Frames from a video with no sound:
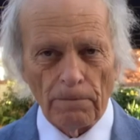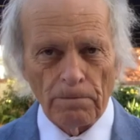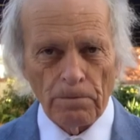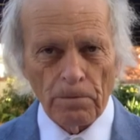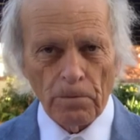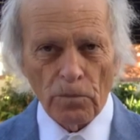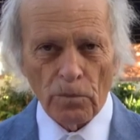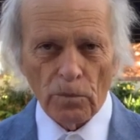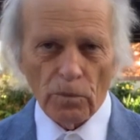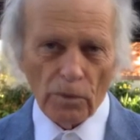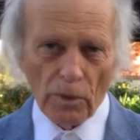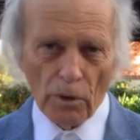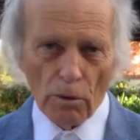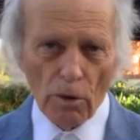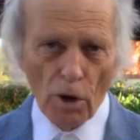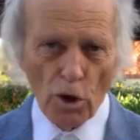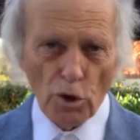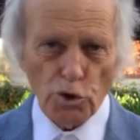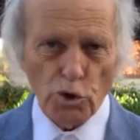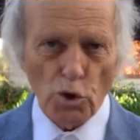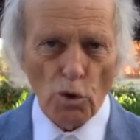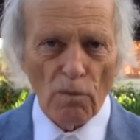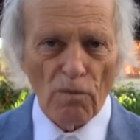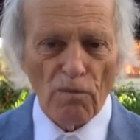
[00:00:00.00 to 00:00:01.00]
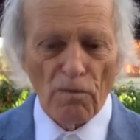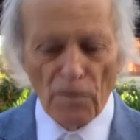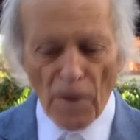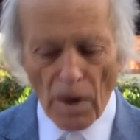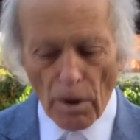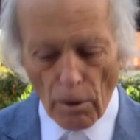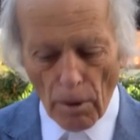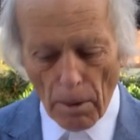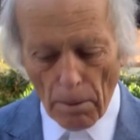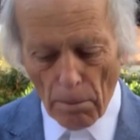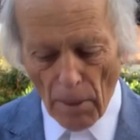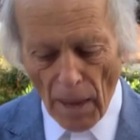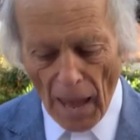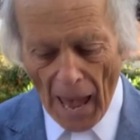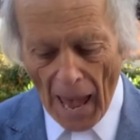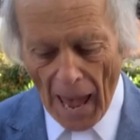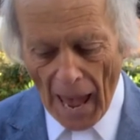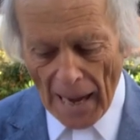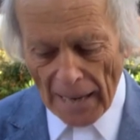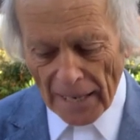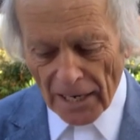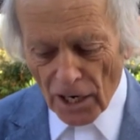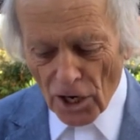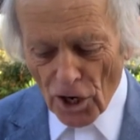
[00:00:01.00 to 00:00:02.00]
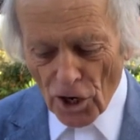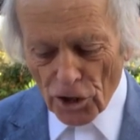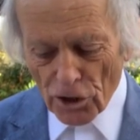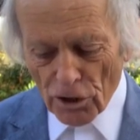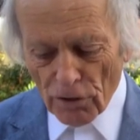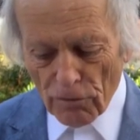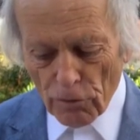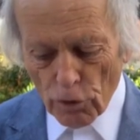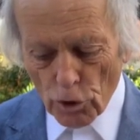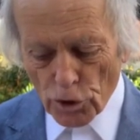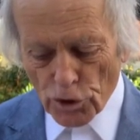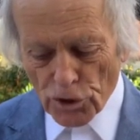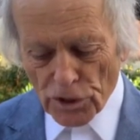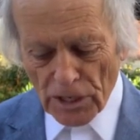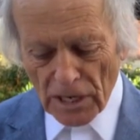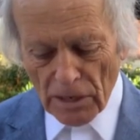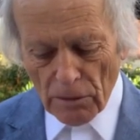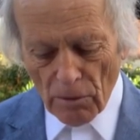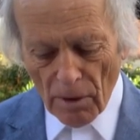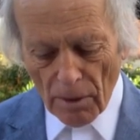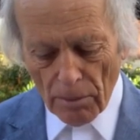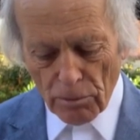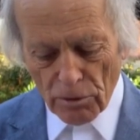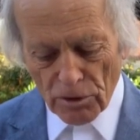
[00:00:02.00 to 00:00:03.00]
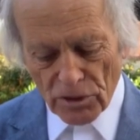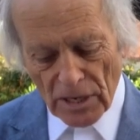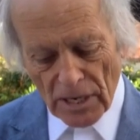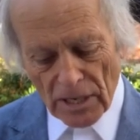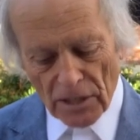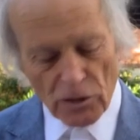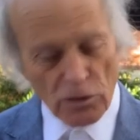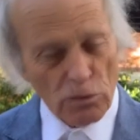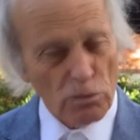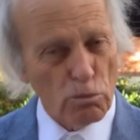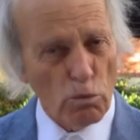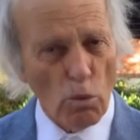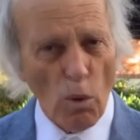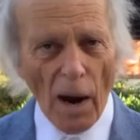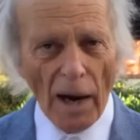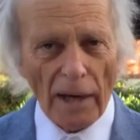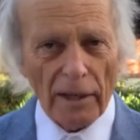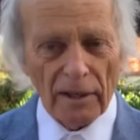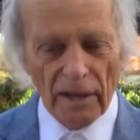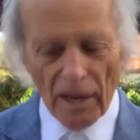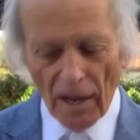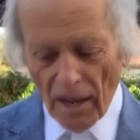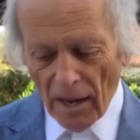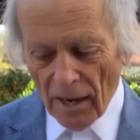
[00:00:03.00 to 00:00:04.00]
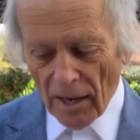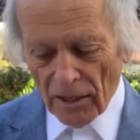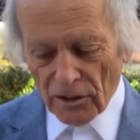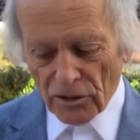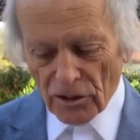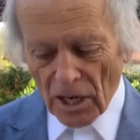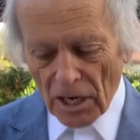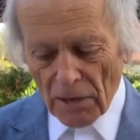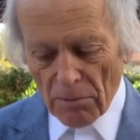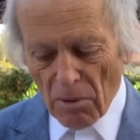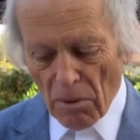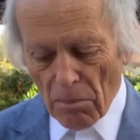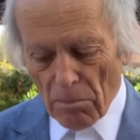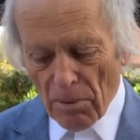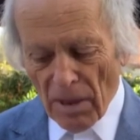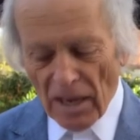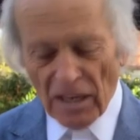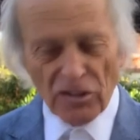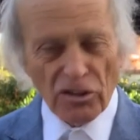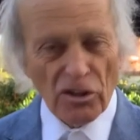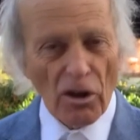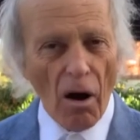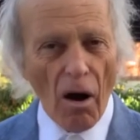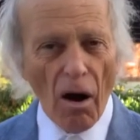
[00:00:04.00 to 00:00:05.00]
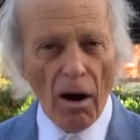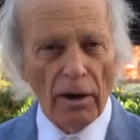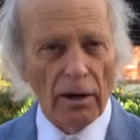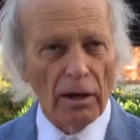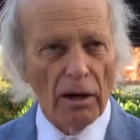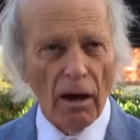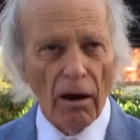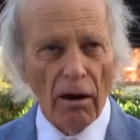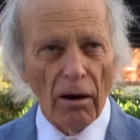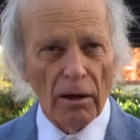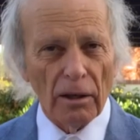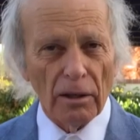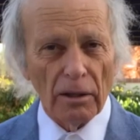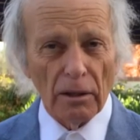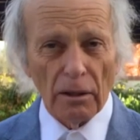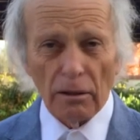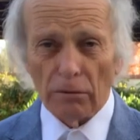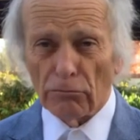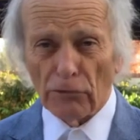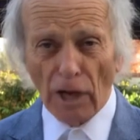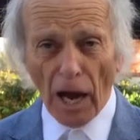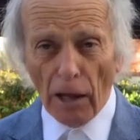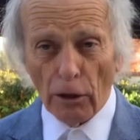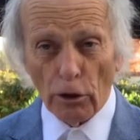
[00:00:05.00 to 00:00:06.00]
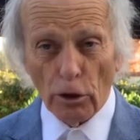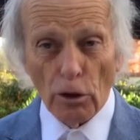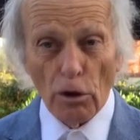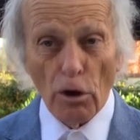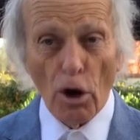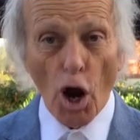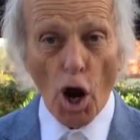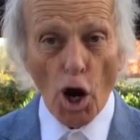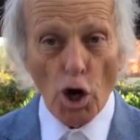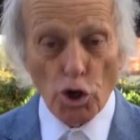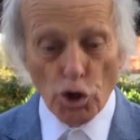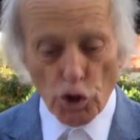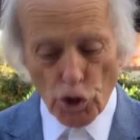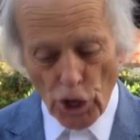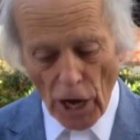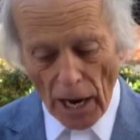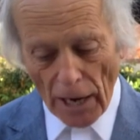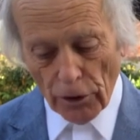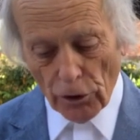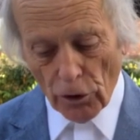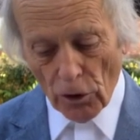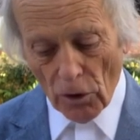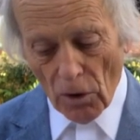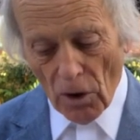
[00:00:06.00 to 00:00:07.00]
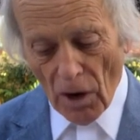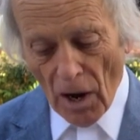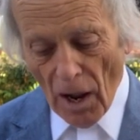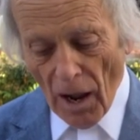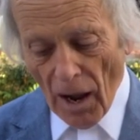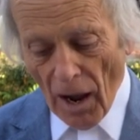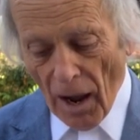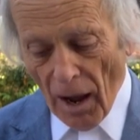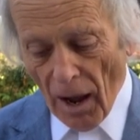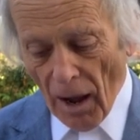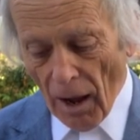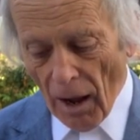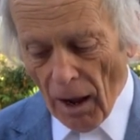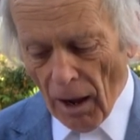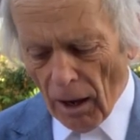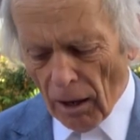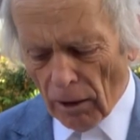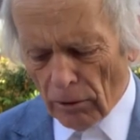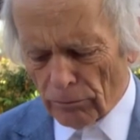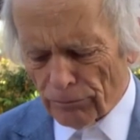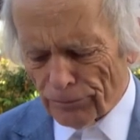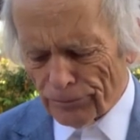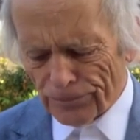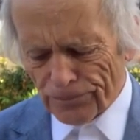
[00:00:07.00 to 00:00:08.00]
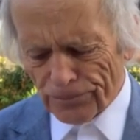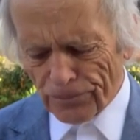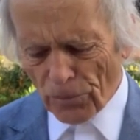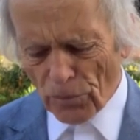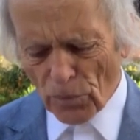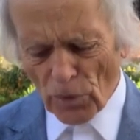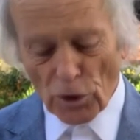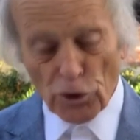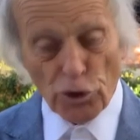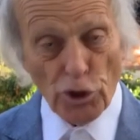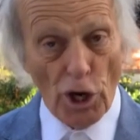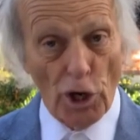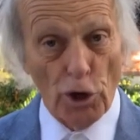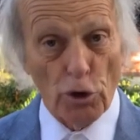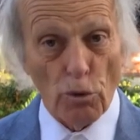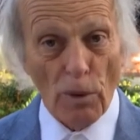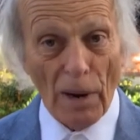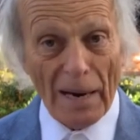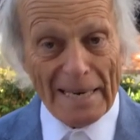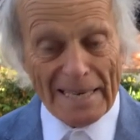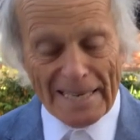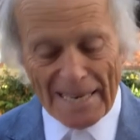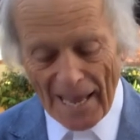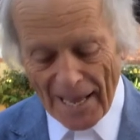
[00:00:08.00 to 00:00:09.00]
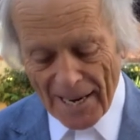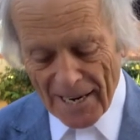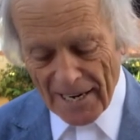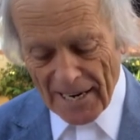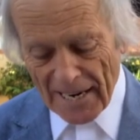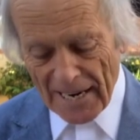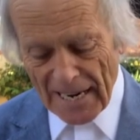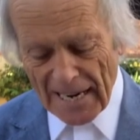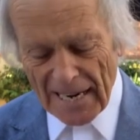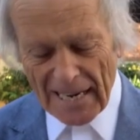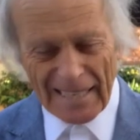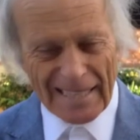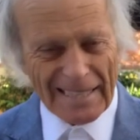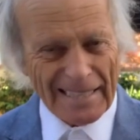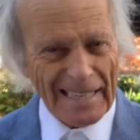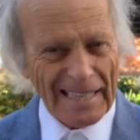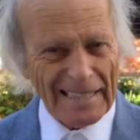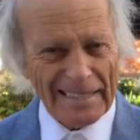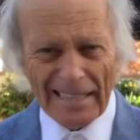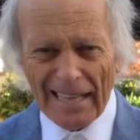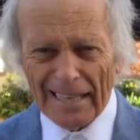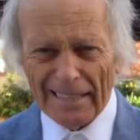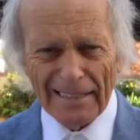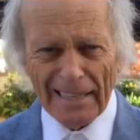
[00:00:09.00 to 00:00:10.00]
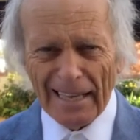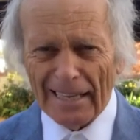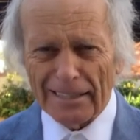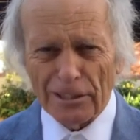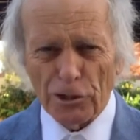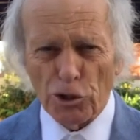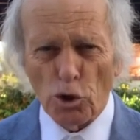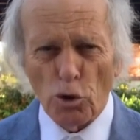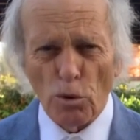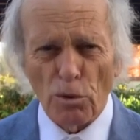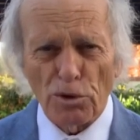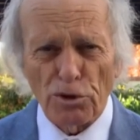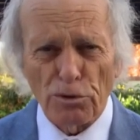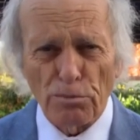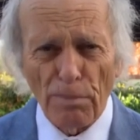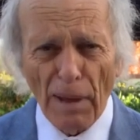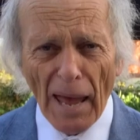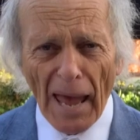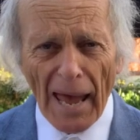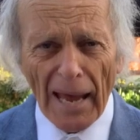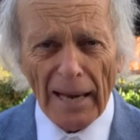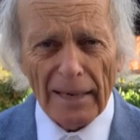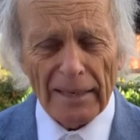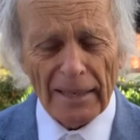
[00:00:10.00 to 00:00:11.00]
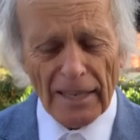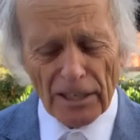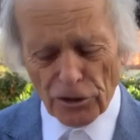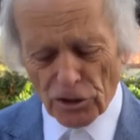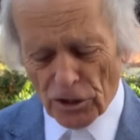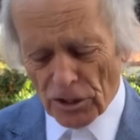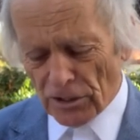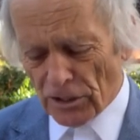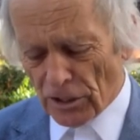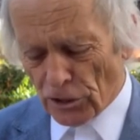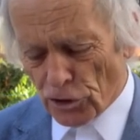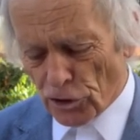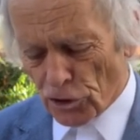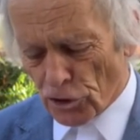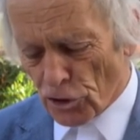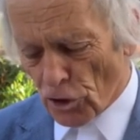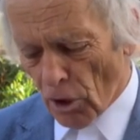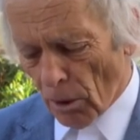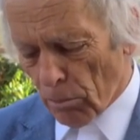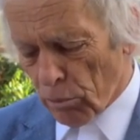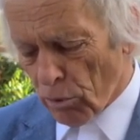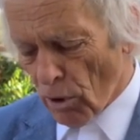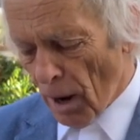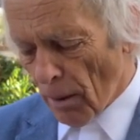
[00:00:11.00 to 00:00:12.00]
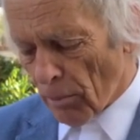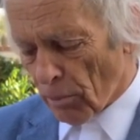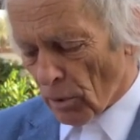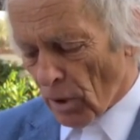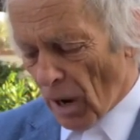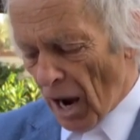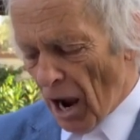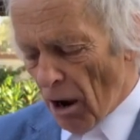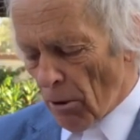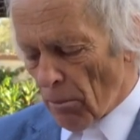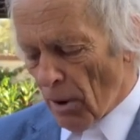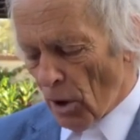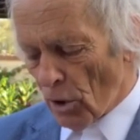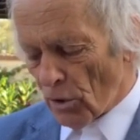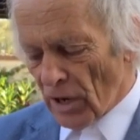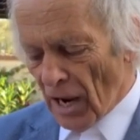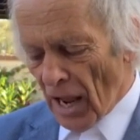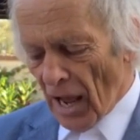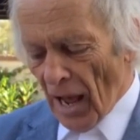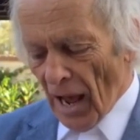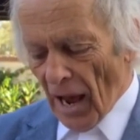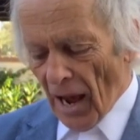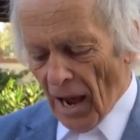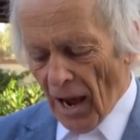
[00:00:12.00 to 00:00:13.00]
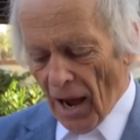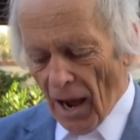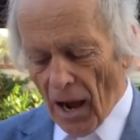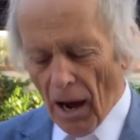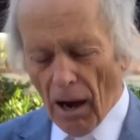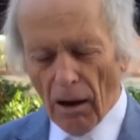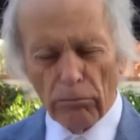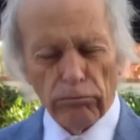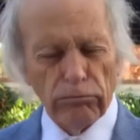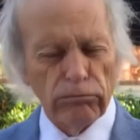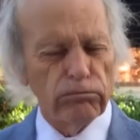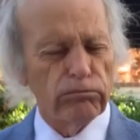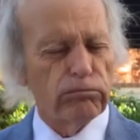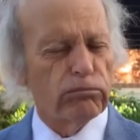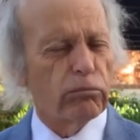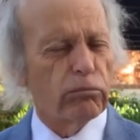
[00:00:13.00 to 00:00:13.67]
it, they're also very bad. Diversity represents what? It's got to be based on, on color, gender, um, gender identity, that, that too is bad. That's, that's just not proper. How about uh,